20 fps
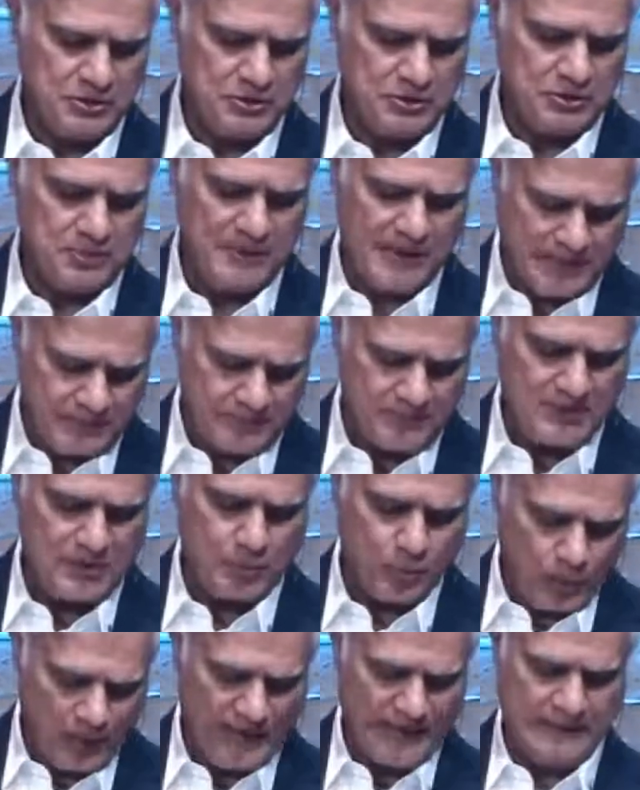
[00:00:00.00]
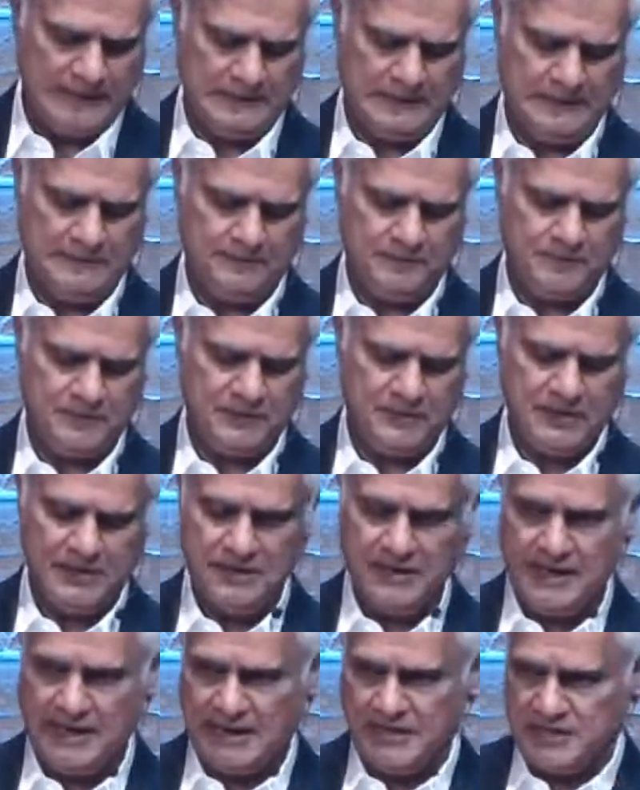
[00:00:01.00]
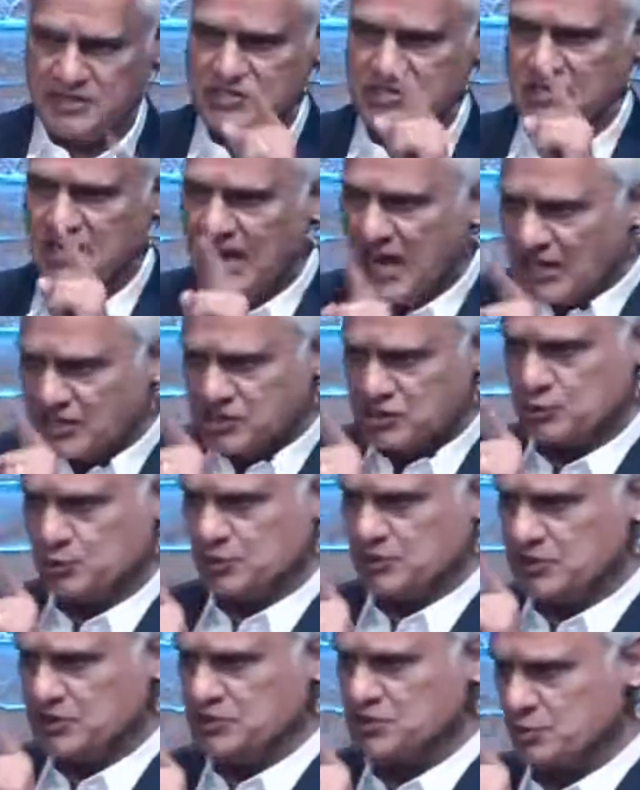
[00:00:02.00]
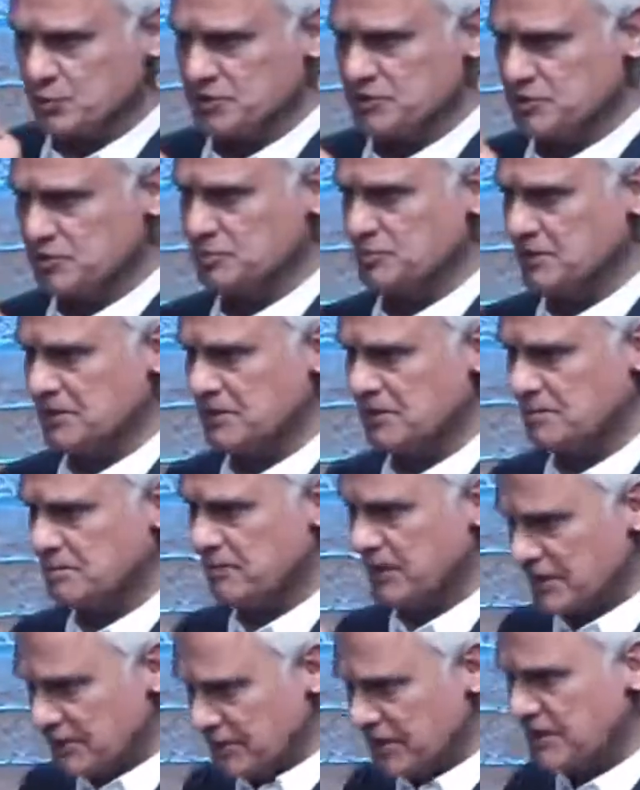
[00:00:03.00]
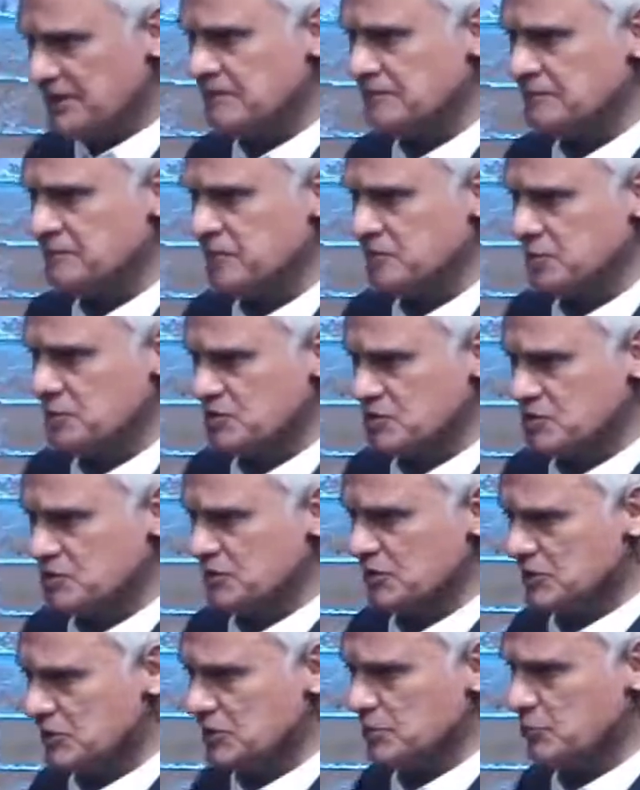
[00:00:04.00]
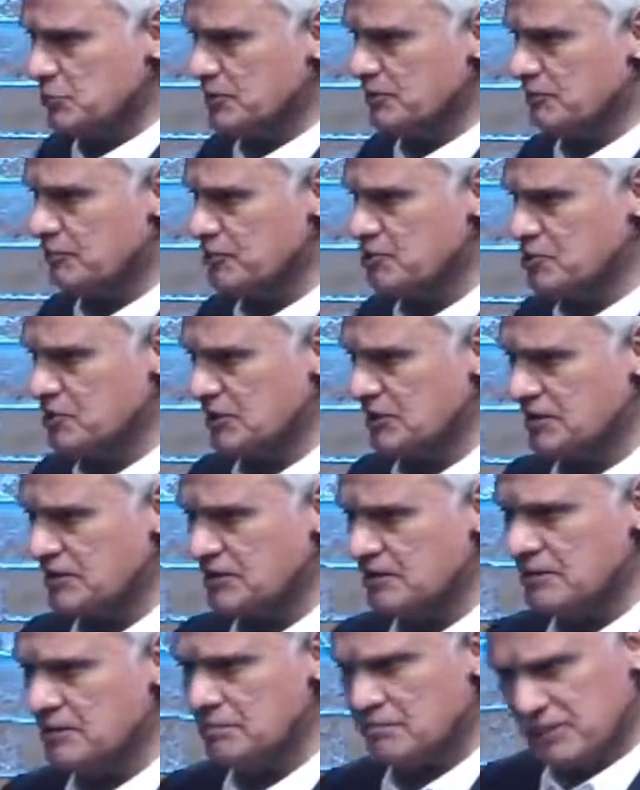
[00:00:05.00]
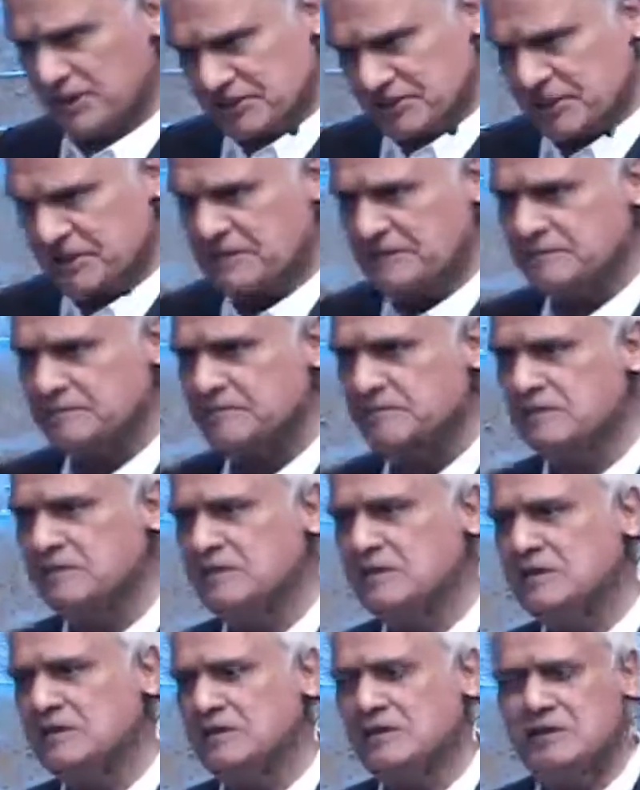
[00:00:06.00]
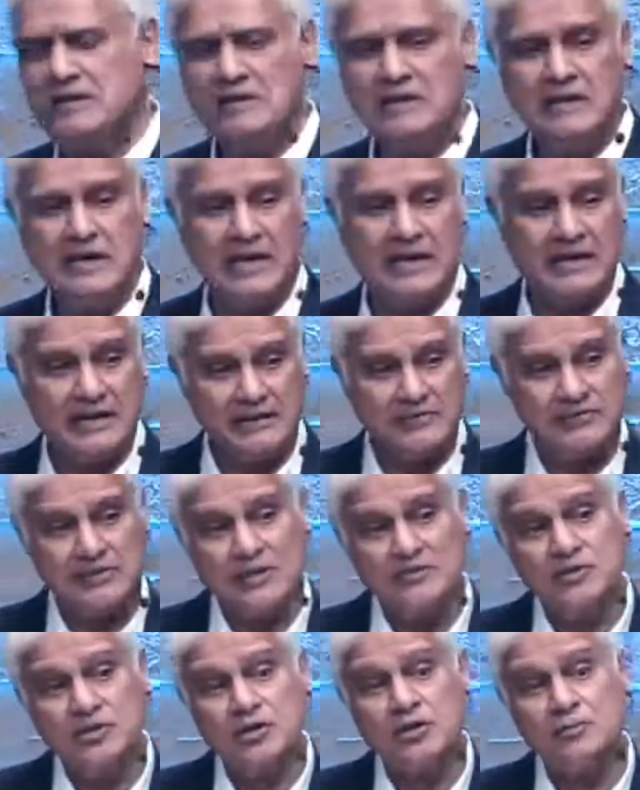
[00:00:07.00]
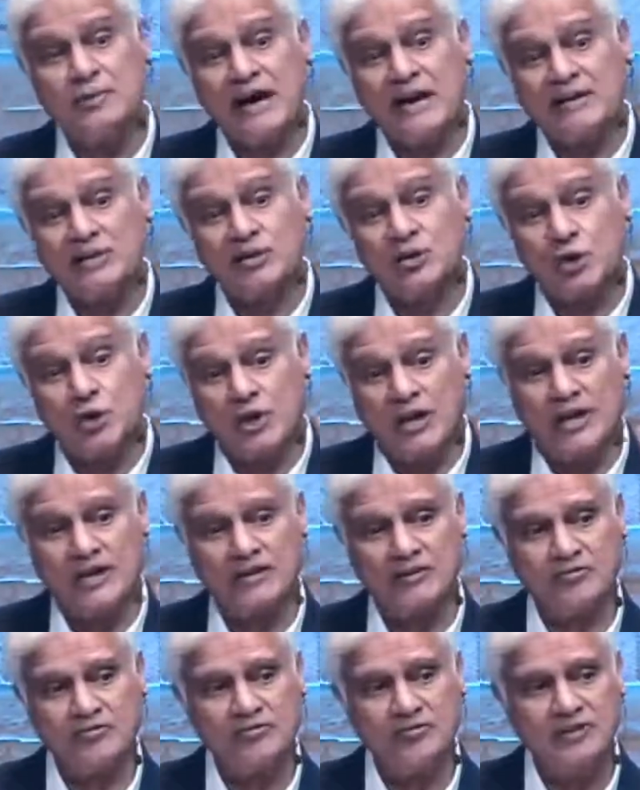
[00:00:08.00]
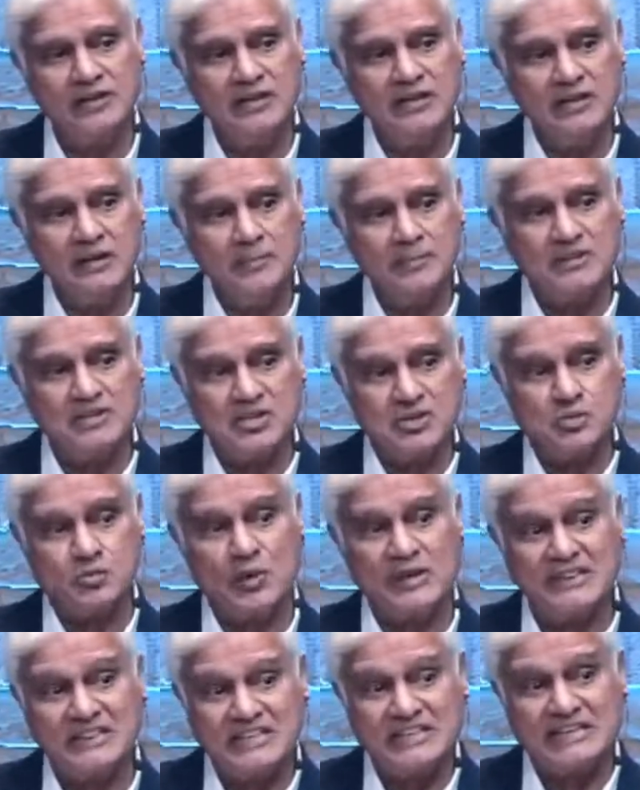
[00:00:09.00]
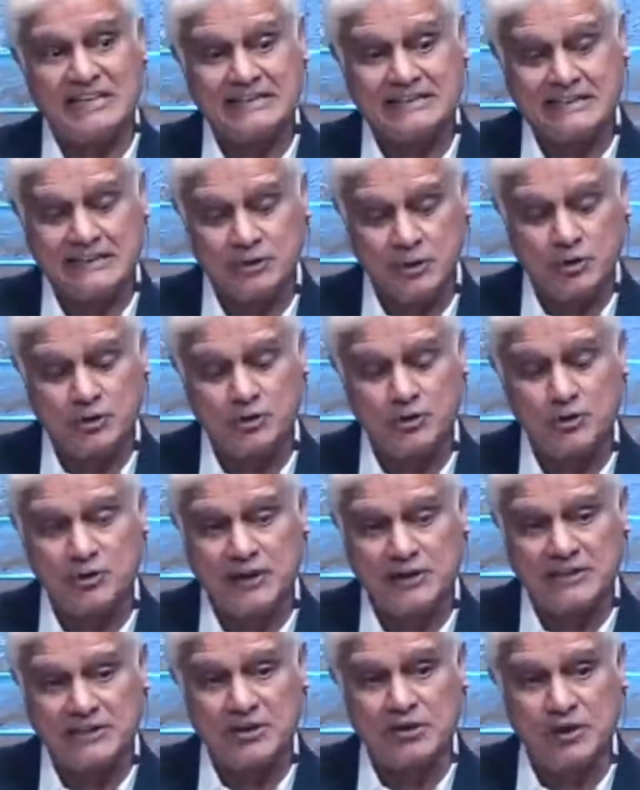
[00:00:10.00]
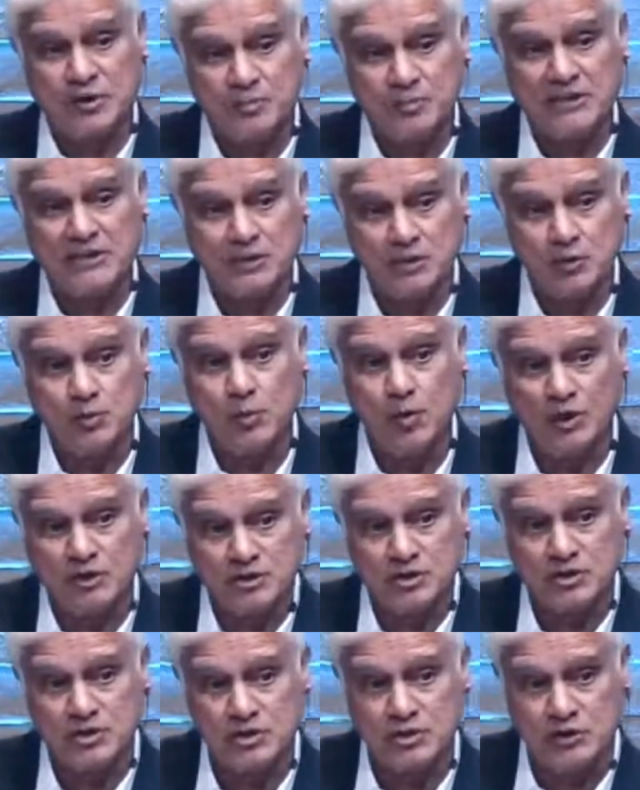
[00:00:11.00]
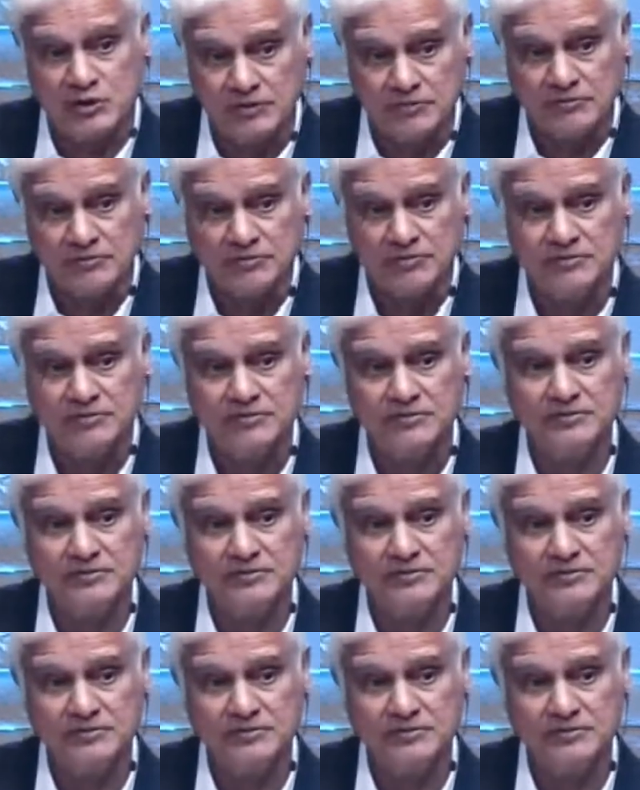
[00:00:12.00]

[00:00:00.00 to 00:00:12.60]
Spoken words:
who made me well. And his last words were to me, "Beta," which is the Hindi word for son. "Beta, I have given you back your life, but there's one thing I cannot do. I cannot make you want to live.